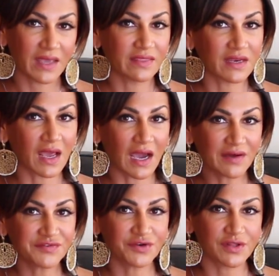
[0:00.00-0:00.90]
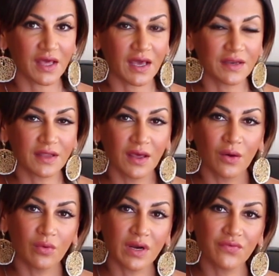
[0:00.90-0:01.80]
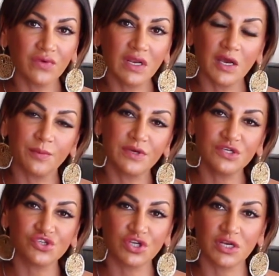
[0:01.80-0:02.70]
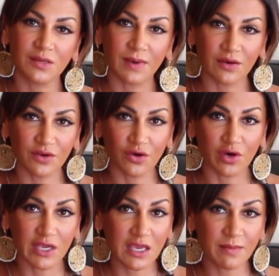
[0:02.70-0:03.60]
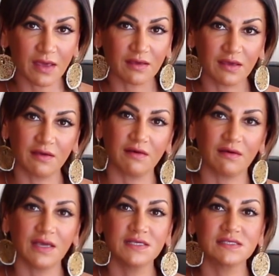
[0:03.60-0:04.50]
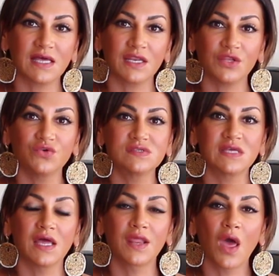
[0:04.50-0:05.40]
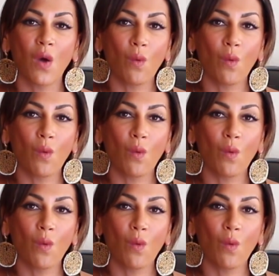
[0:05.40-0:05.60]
And then after that, what I really appreciated about your email here is that you said,